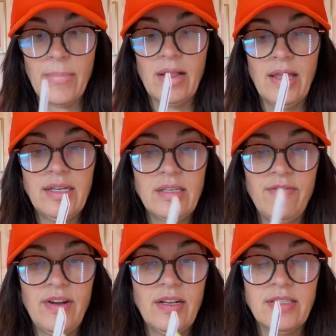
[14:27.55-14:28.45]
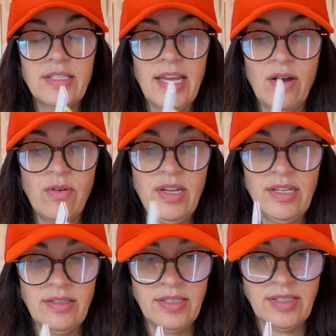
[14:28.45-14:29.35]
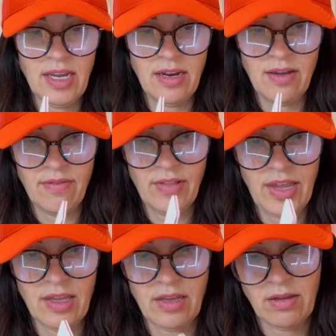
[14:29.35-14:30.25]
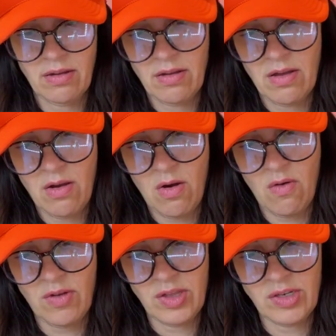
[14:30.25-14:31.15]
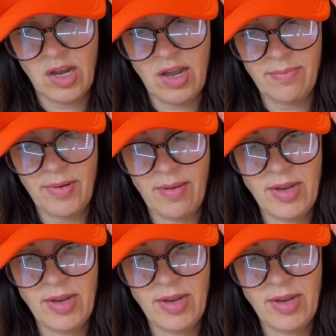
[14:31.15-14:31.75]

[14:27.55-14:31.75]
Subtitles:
I like to file down instead of like over the top.